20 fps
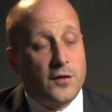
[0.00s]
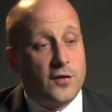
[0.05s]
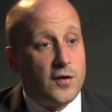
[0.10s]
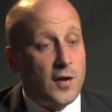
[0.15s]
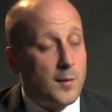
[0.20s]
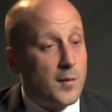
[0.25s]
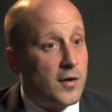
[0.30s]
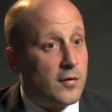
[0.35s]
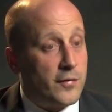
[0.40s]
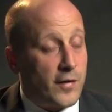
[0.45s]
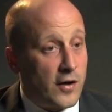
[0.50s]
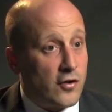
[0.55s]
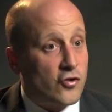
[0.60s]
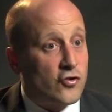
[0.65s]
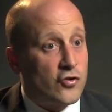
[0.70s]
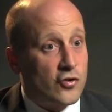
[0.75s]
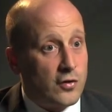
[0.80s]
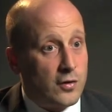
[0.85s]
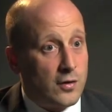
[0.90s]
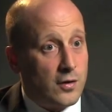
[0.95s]
Some are
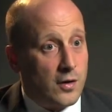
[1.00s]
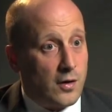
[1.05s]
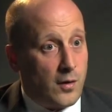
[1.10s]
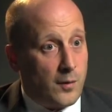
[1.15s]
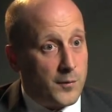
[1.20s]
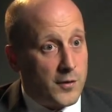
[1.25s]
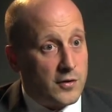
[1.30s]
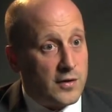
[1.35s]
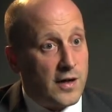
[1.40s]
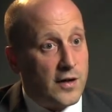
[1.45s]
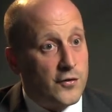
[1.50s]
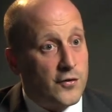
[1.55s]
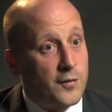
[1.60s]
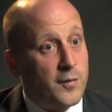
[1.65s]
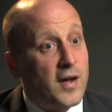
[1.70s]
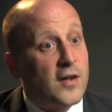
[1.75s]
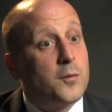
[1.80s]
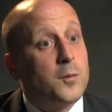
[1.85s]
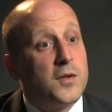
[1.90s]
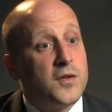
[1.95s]
functional on the
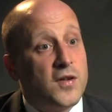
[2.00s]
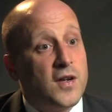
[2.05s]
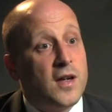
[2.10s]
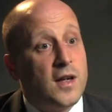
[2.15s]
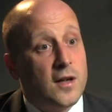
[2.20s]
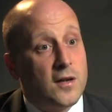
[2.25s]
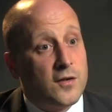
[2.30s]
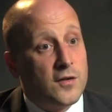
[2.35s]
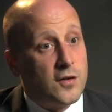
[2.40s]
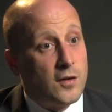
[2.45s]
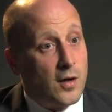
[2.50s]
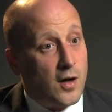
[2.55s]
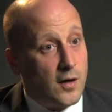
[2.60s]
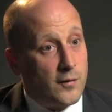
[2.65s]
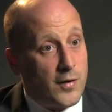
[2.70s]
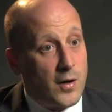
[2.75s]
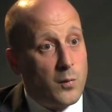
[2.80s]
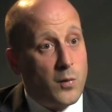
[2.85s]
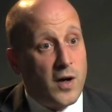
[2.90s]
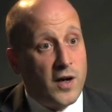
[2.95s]
grounds of expertise. You know,
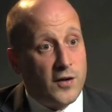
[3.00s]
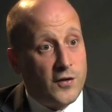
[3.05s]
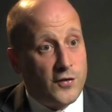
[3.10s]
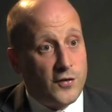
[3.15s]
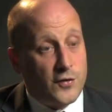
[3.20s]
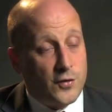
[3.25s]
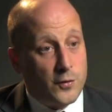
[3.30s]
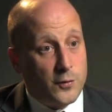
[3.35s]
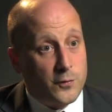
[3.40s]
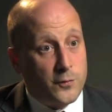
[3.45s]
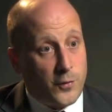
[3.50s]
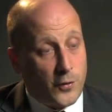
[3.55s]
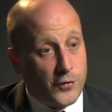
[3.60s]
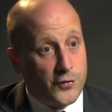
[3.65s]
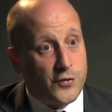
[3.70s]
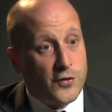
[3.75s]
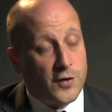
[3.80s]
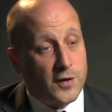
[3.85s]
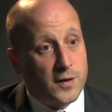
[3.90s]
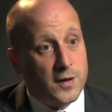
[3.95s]
are there ways to
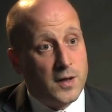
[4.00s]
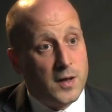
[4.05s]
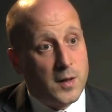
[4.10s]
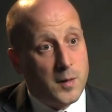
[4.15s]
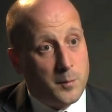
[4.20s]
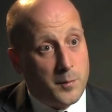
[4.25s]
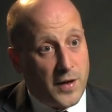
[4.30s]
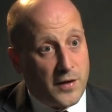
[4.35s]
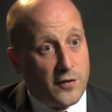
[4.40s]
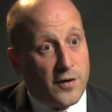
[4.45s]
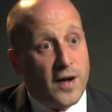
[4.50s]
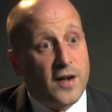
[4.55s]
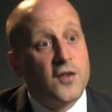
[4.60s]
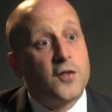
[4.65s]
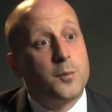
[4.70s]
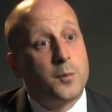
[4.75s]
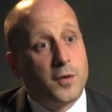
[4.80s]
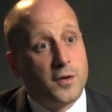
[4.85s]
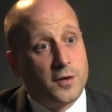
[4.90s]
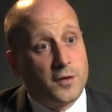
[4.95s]
foster better
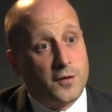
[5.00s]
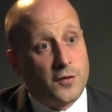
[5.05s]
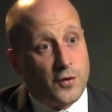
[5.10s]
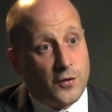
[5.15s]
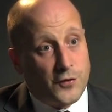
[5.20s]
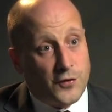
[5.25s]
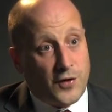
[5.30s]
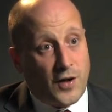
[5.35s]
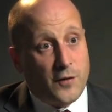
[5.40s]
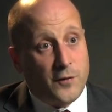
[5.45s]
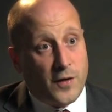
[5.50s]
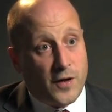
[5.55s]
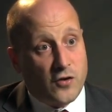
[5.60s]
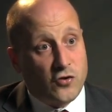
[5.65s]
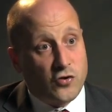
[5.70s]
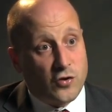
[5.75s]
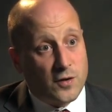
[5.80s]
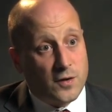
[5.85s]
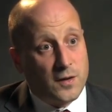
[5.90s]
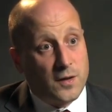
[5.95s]
experts on South
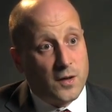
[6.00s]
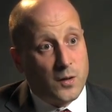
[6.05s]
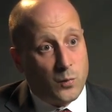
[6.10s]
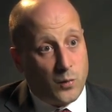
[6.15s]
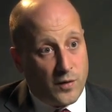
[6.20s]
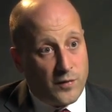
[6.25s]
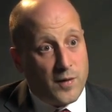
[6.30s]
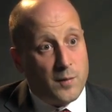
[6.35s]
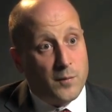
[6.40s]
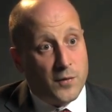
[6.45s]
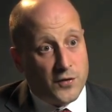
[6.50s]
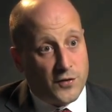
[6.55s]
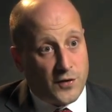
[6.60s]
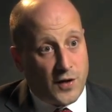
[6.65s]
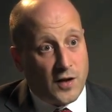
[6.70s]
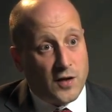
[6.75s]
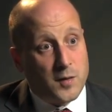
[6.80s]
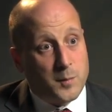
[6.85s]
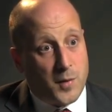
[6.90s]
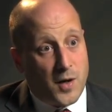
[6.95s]
Asia within the
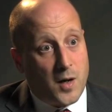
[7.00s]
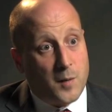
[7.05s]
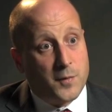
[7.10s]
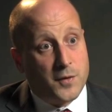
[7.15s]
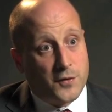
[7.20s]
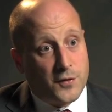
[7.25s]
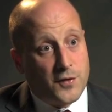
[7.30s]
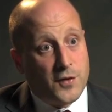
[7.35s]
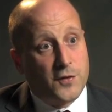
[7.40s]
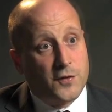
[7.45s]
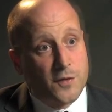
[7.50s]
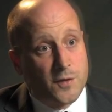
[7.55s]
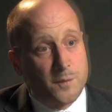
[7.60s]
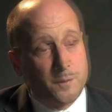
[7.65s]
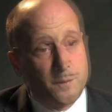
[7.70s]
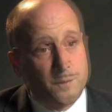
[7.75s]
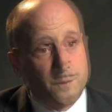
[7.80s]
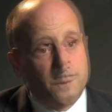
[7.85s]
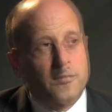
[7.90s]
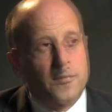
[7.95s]
State Department
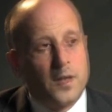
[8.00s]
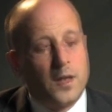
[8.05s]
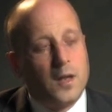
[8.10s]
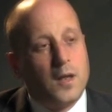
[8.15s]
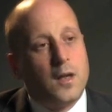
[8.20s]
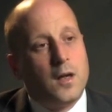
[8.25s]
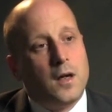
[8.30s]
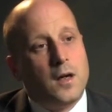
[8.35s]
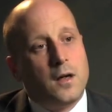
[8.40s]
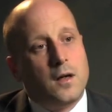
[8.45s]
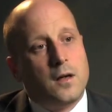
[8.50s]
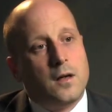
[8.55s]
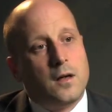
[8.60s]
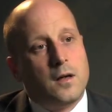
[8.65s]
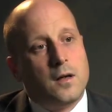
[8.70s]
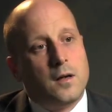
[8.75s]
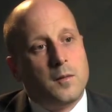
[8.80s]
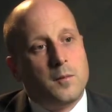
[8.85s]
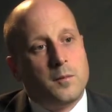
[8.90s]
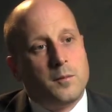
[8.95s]
system.
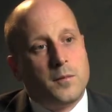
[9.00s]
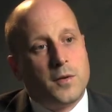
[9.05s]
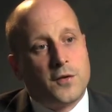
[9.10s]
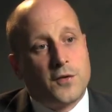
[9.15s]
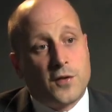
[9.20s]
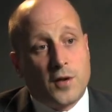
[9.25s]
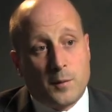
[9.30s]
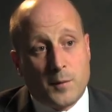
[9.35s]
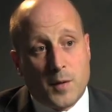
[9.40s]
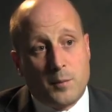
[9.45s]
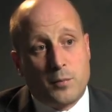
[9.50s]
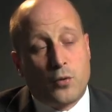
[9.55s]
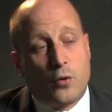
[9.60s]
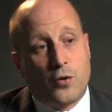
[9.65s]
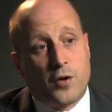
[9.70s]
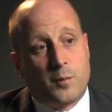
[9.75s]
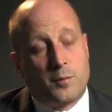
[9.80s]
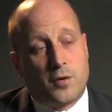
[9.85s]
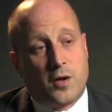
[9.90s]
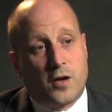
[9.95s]
But some a
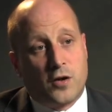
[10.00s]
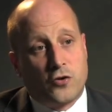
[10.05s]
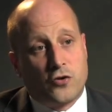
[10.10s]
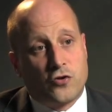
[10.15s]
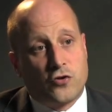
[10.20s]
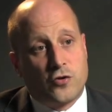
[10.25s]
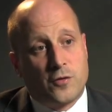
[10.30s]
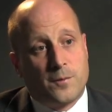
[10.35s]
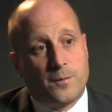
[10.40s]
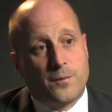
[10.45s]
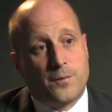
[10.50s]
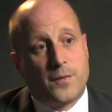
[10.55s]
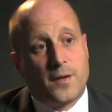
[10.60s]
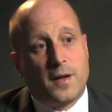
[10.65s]
broader brush.